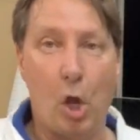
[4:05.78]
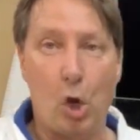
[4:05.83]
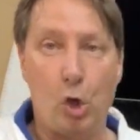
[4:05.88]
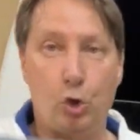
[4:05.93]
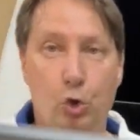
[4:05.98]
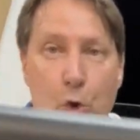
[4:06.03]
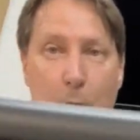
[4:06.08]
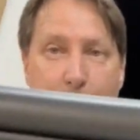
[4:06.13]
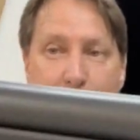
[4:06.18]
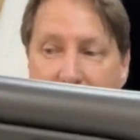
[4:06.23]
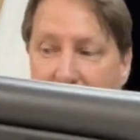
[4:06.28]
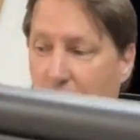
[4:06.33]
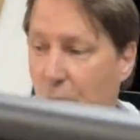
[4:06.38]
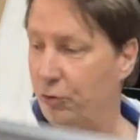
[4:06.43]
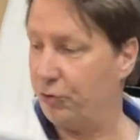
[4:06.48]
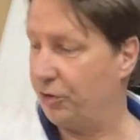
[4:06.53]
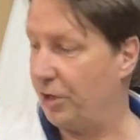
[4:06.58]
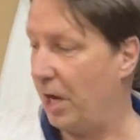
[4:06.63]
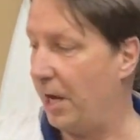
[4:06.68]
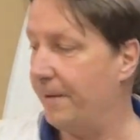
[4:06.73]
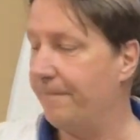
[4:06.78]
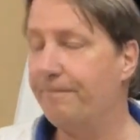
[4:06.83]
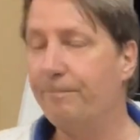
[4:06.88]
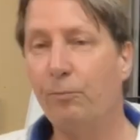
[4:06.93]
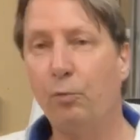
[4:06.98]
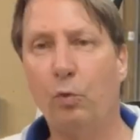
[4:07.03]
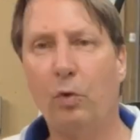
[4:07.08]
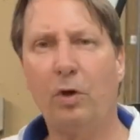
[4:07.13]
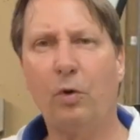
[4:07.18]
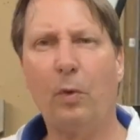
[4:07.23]
Door panel's done.
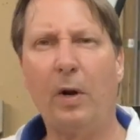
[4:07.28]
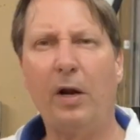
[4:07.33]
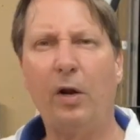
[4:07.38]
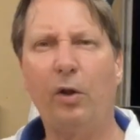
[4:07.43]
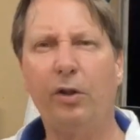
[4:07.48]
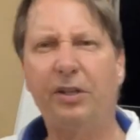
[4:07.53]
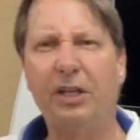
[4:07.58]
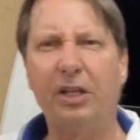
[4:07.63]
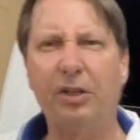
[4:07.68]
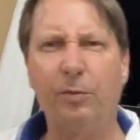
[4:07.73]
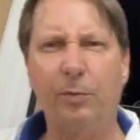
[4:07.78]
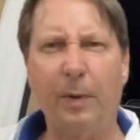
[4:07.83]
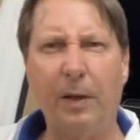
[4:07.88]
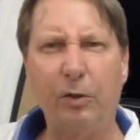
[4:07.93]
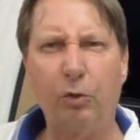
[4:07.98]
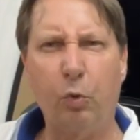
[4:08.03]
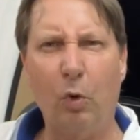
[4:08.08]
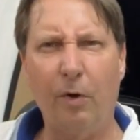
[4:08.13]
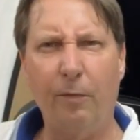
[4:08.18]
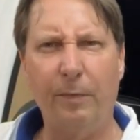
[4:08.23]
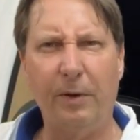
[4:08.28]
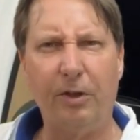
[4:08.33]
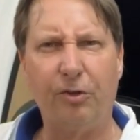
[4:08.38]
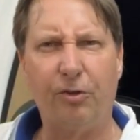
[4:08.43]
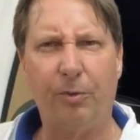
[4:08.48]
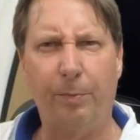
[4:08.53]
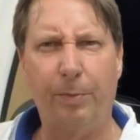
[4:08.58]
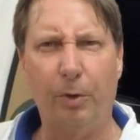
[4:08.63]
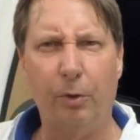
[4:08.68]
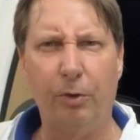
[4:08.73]
Wonder why it only takes them about 12 minutes
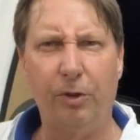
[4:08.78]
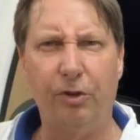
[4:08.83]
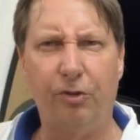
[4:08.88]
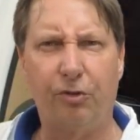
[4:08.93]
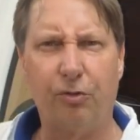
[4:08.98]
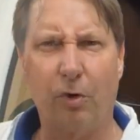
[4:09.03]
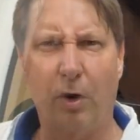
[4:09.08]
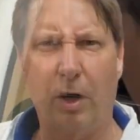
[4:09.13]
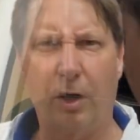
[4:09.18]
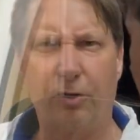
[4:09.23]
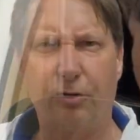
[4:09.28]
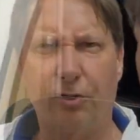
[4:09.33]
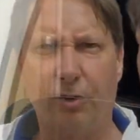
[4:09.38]
to build these trucks.